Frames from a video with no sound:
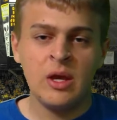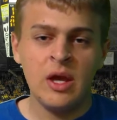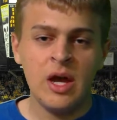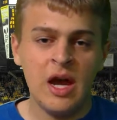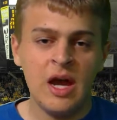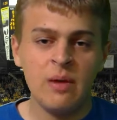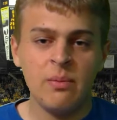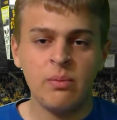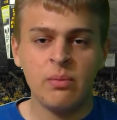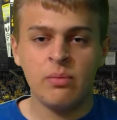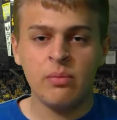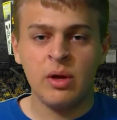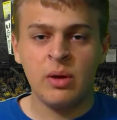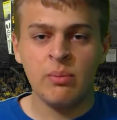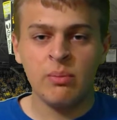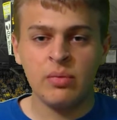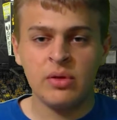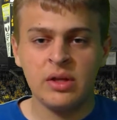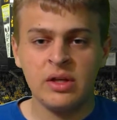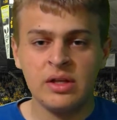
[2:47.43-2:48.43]

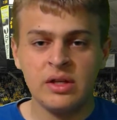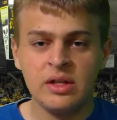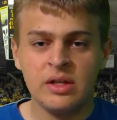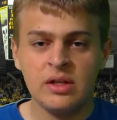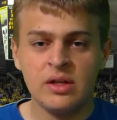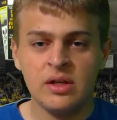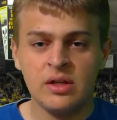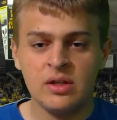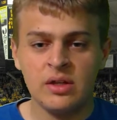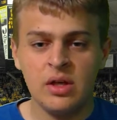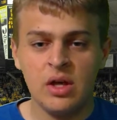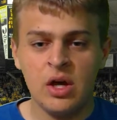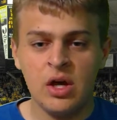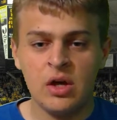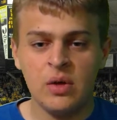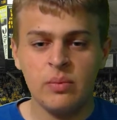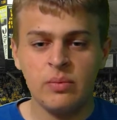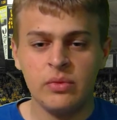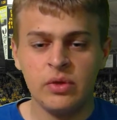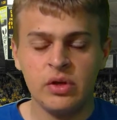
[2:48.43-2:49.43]
blanking
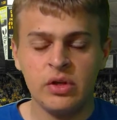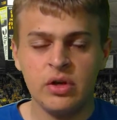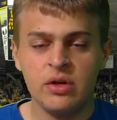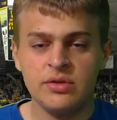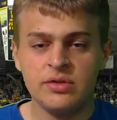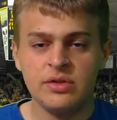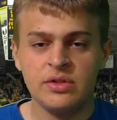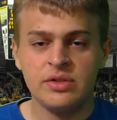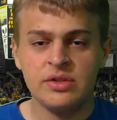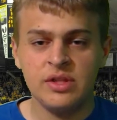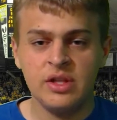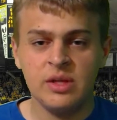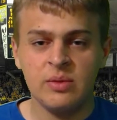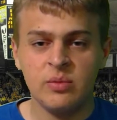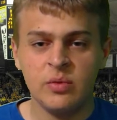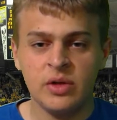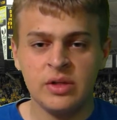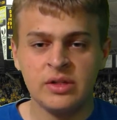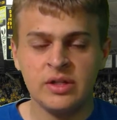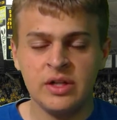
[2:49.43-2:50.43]
on the coach's name
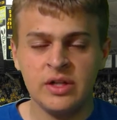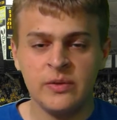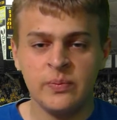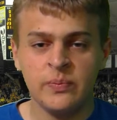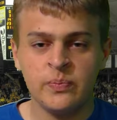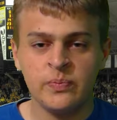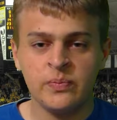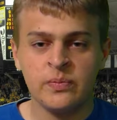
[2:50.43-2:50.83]
right now.